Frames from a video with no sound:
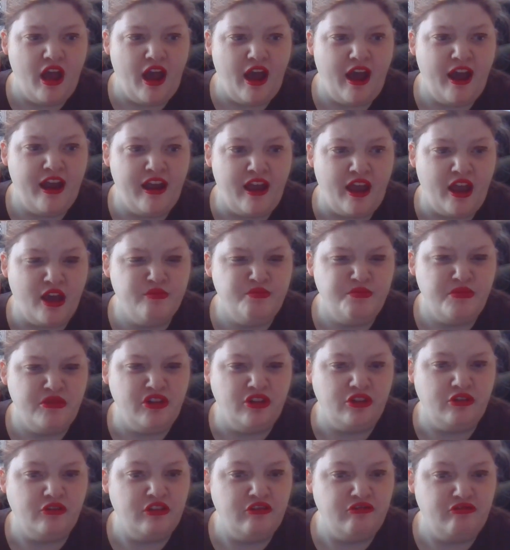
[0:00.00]
I have
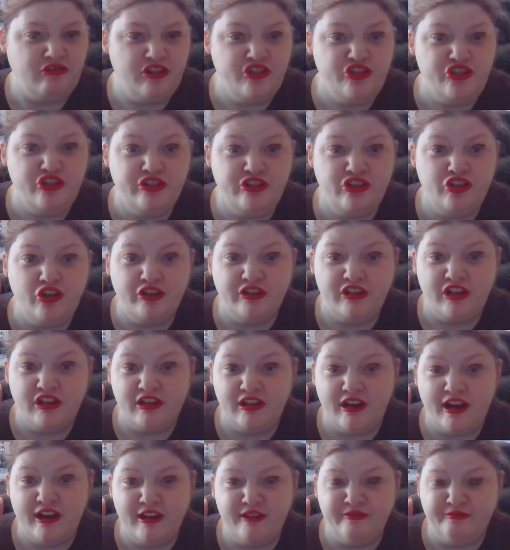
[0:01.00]
been doing research on a
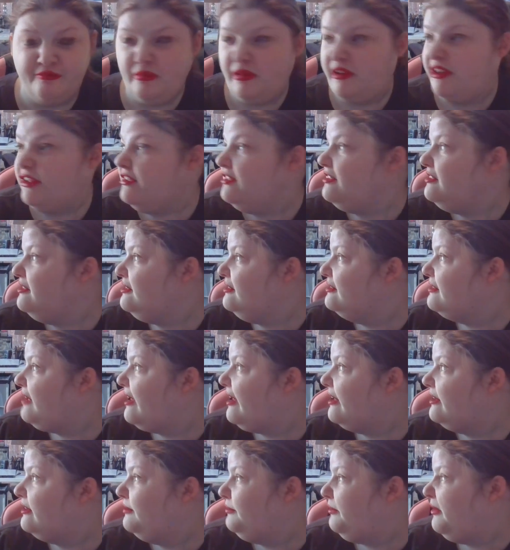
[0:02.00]
lot of places
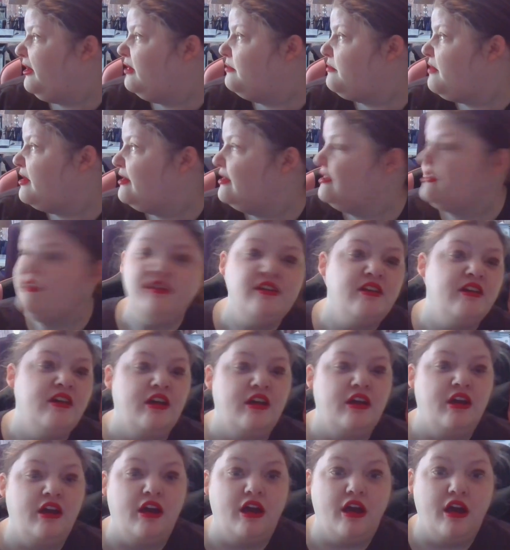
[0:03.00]
in Alabama.
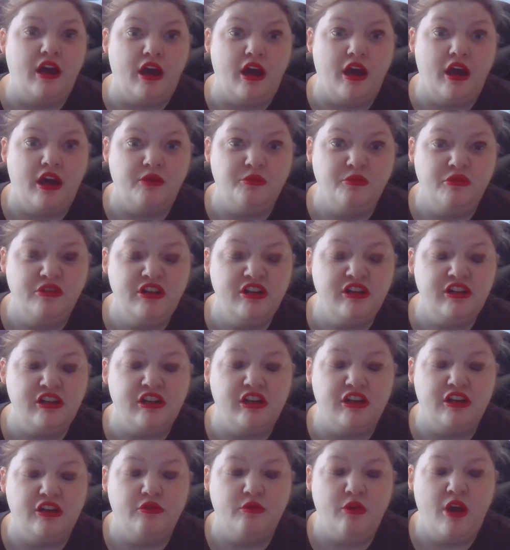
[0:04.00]
I wouldn't
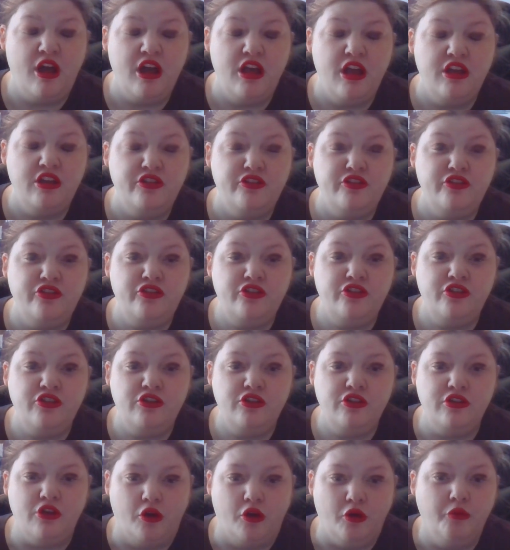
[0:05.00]
go
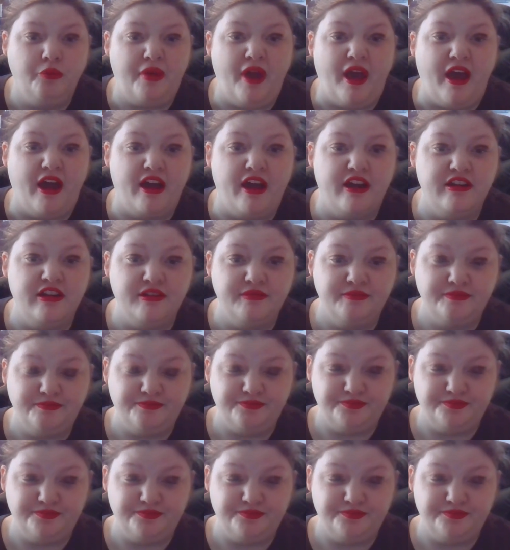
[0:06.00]
so bad.